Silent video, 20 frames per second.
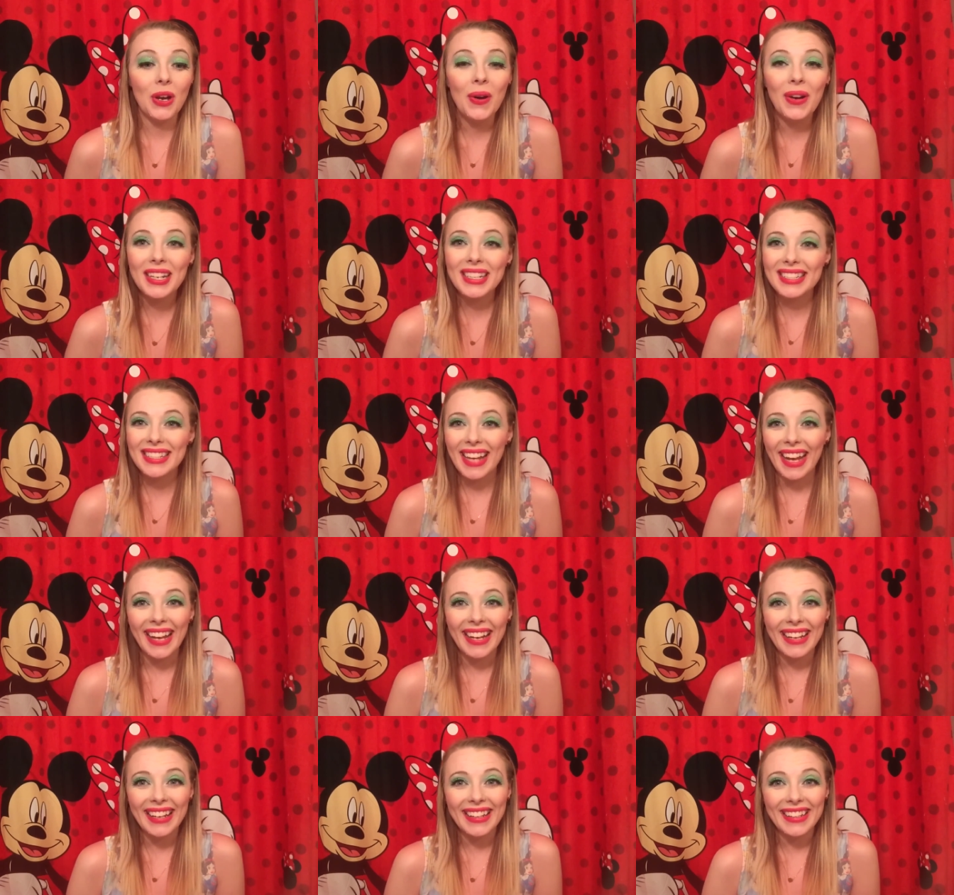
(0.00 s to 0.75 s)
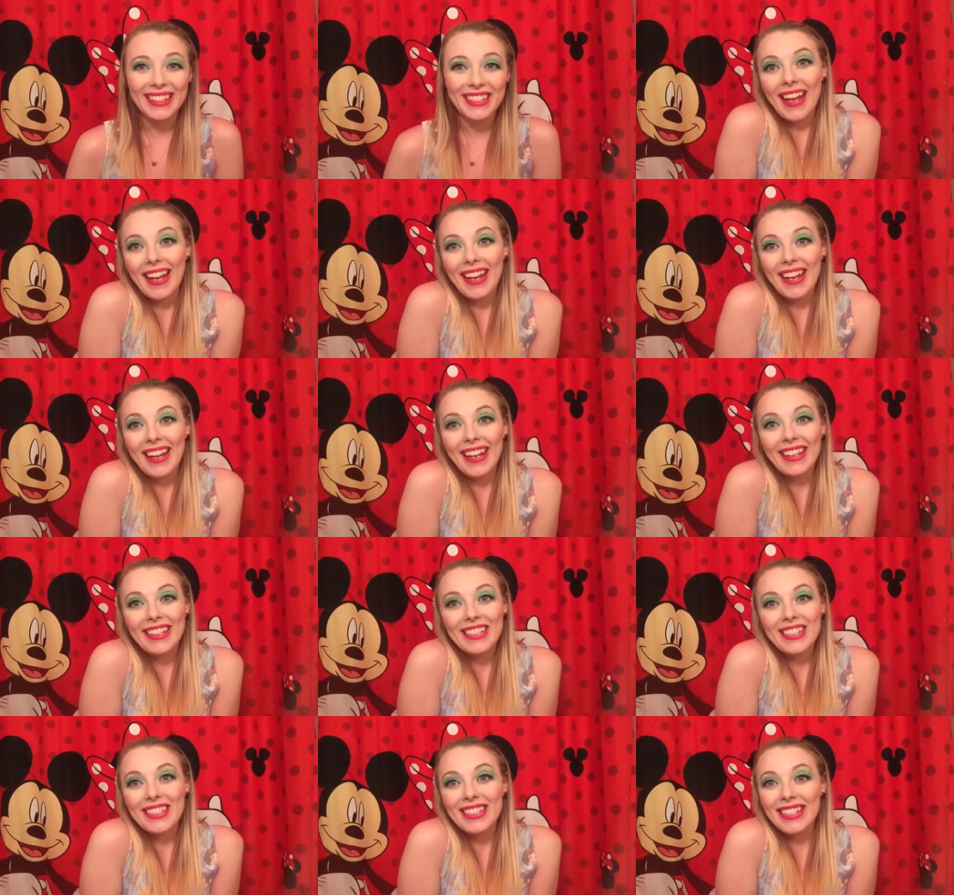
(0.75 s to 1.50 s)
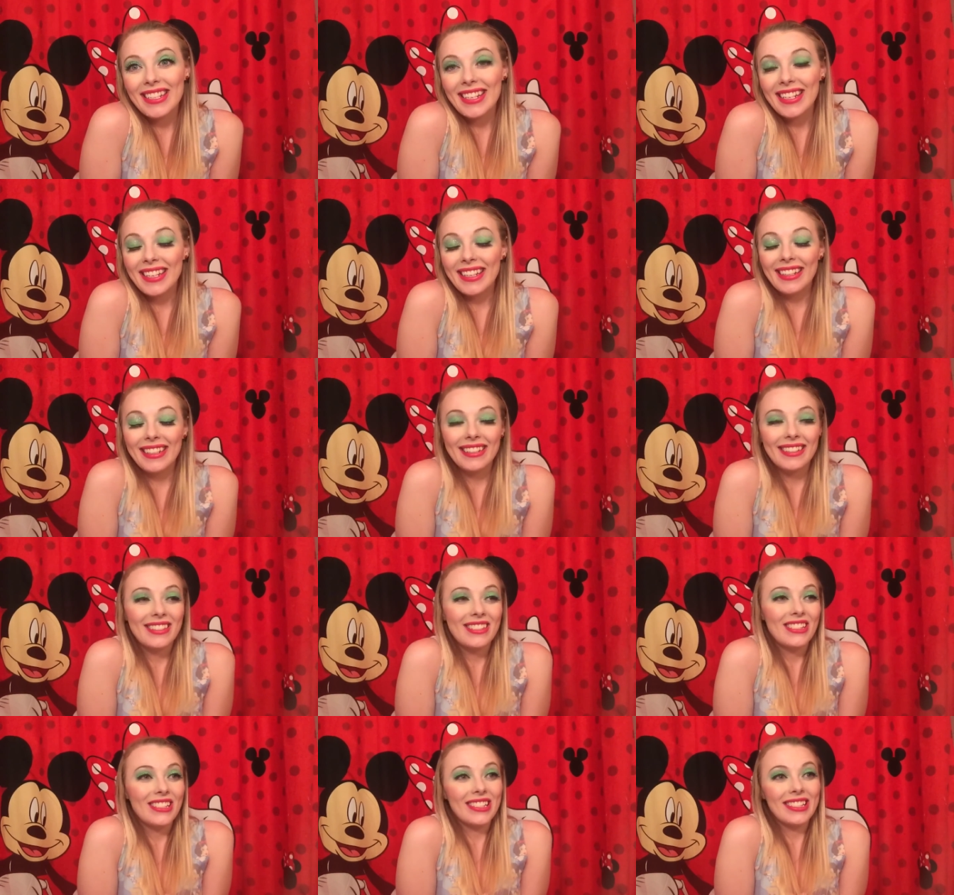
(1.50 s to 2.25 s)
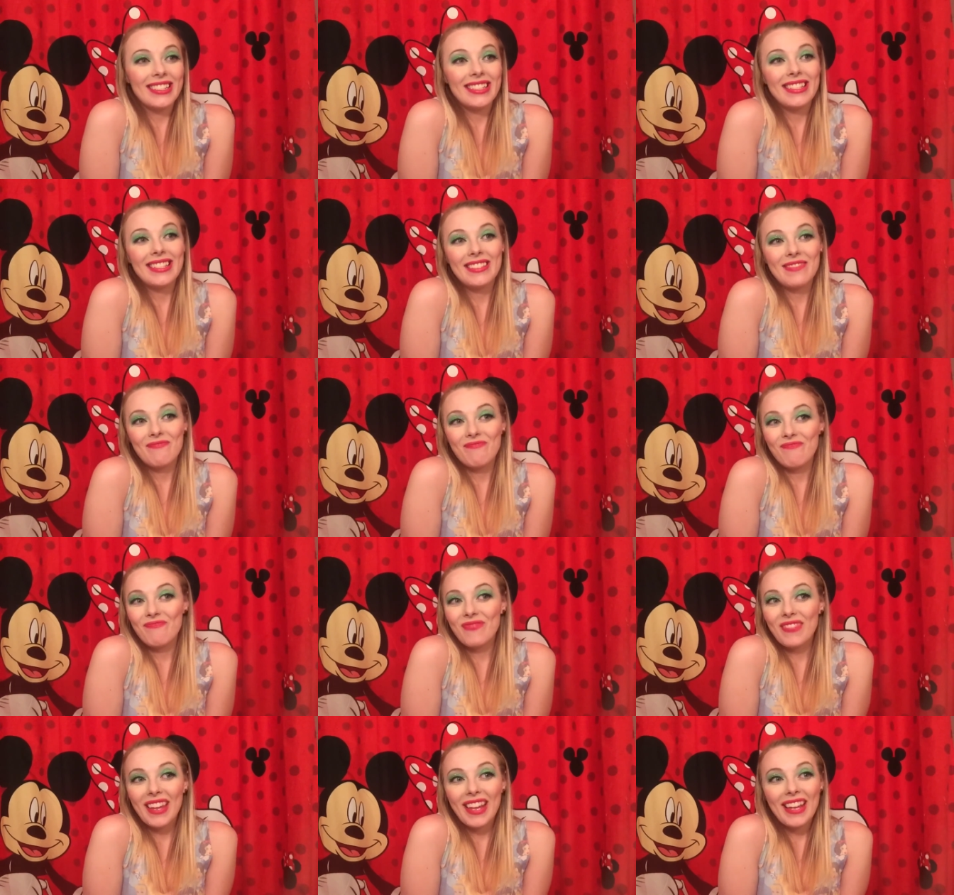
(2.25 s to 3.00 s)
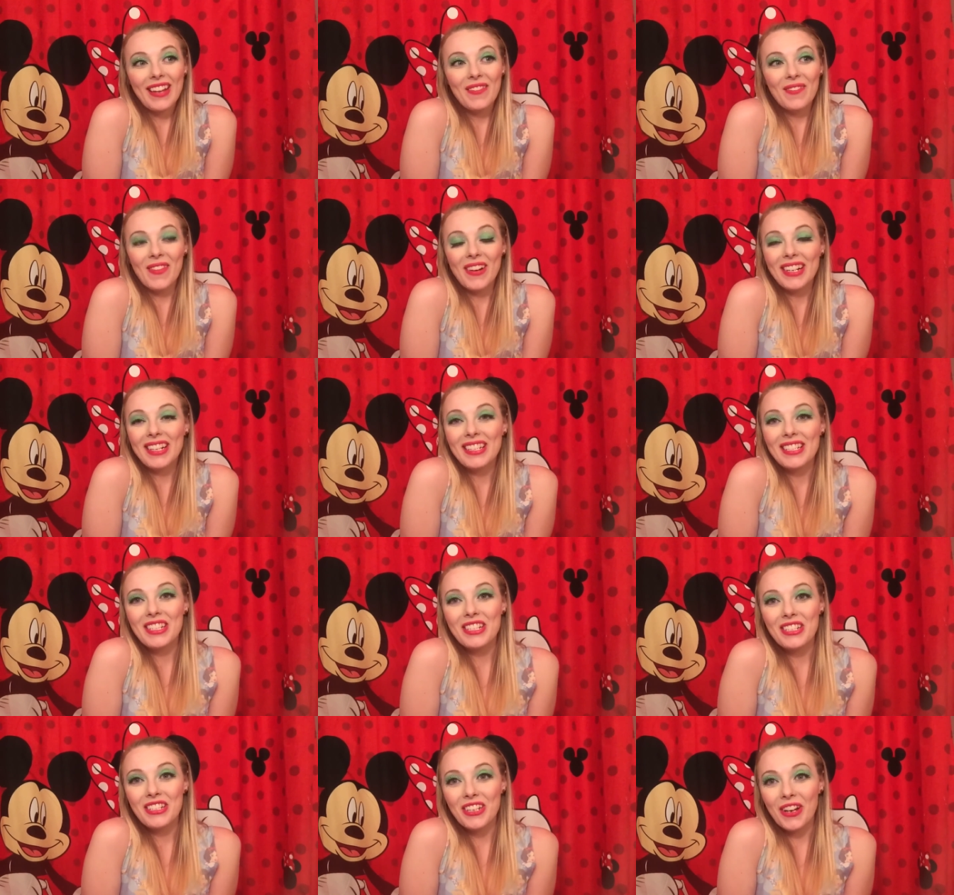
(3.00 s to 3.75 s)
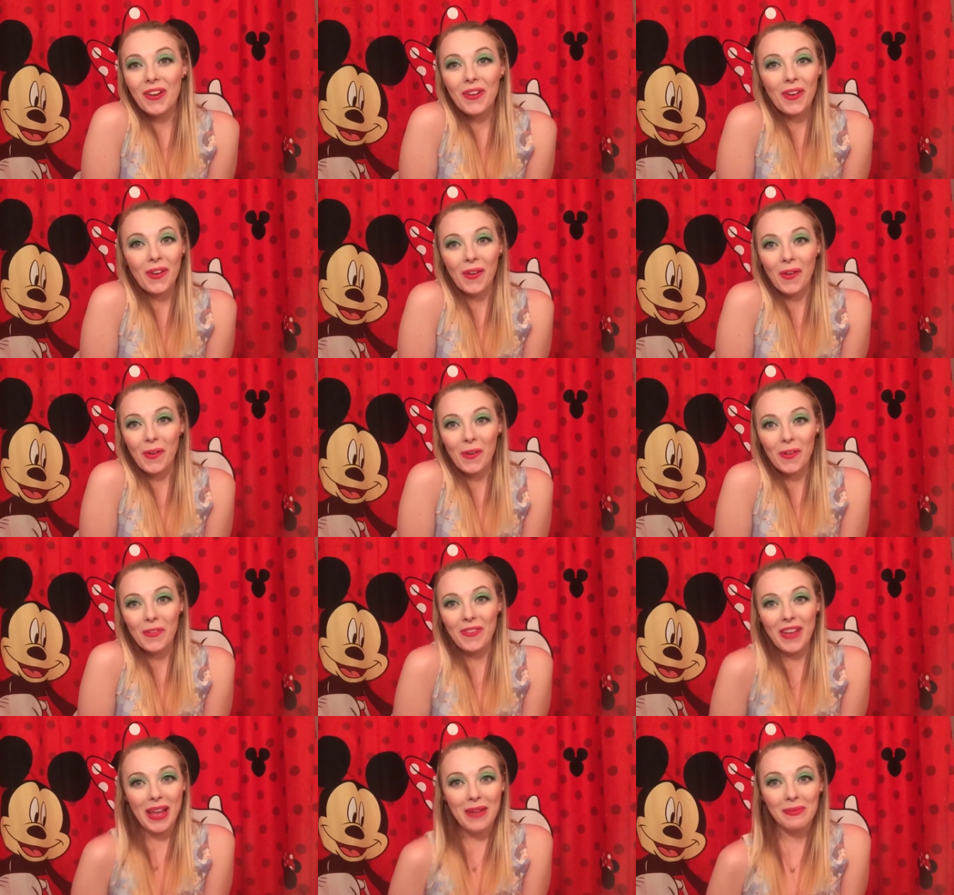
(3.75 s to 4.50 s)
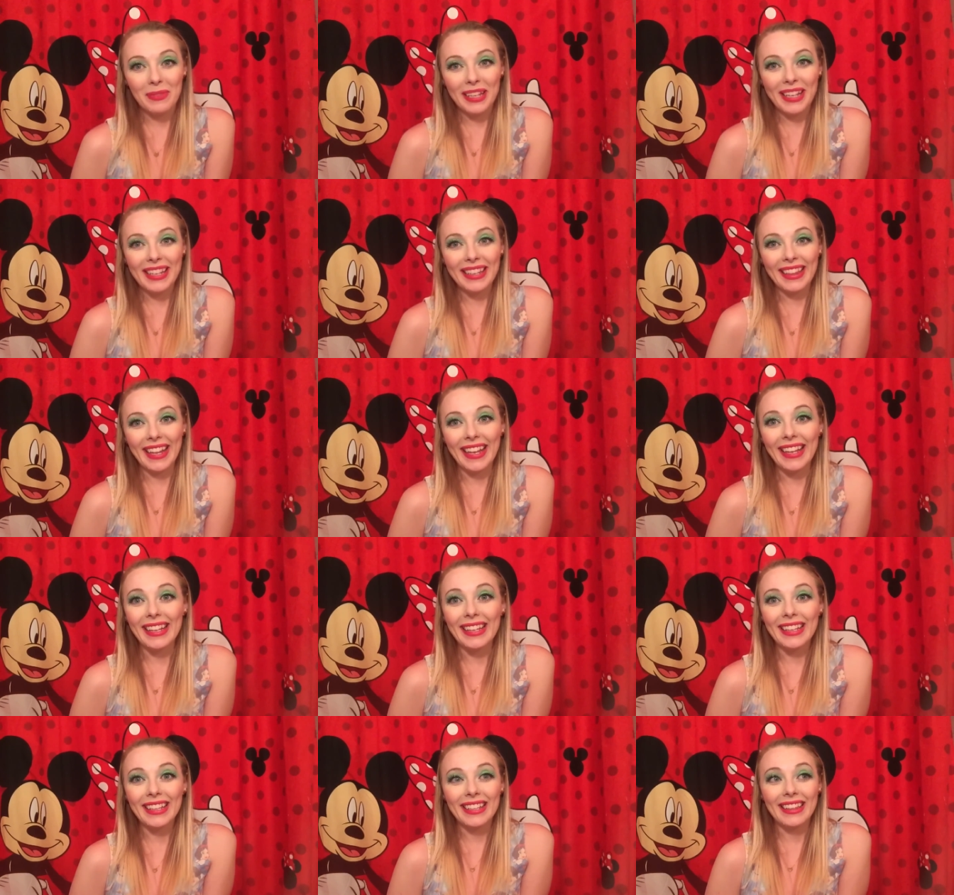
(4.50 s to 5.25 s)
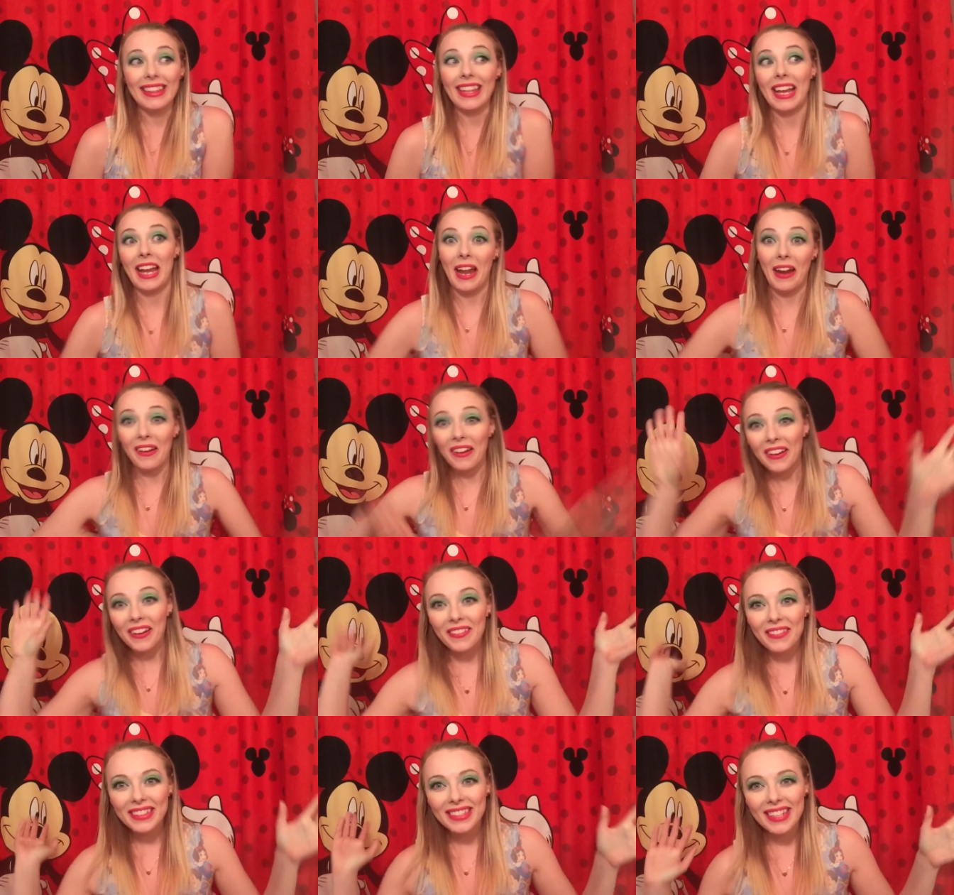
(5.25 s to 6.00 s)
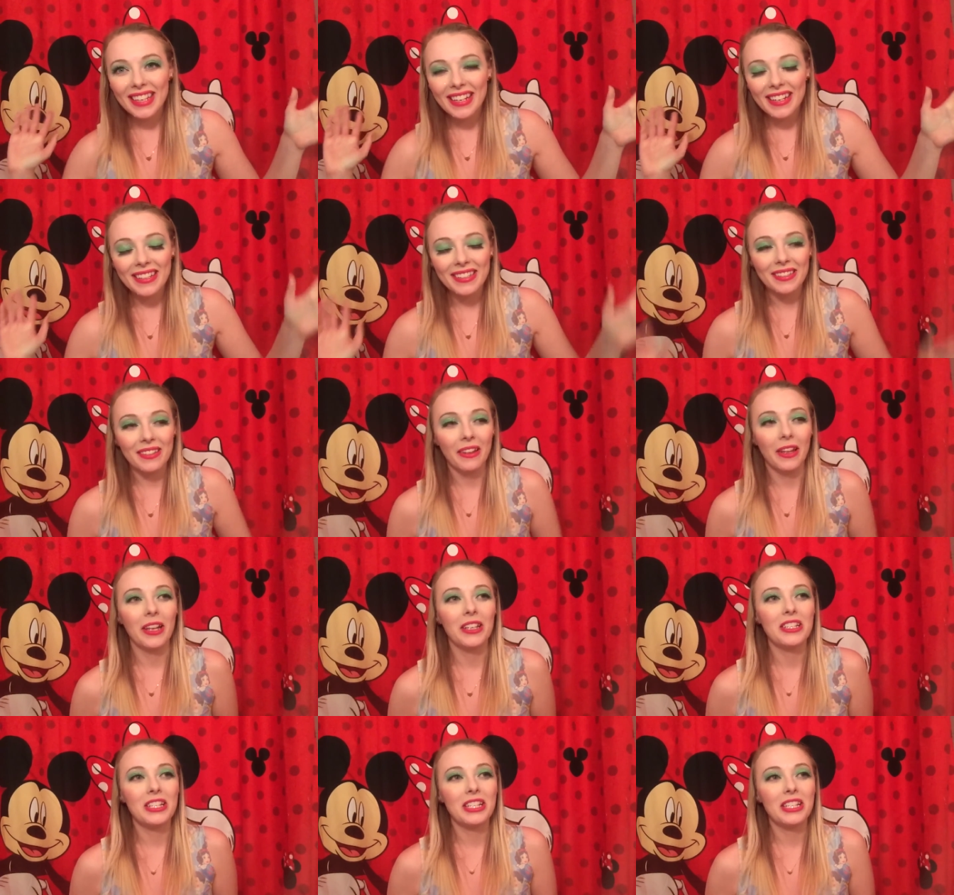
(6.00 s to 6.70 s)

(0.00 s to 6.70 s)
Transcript: so excited and she just wanted to show her whole family like that Ariel was here. So like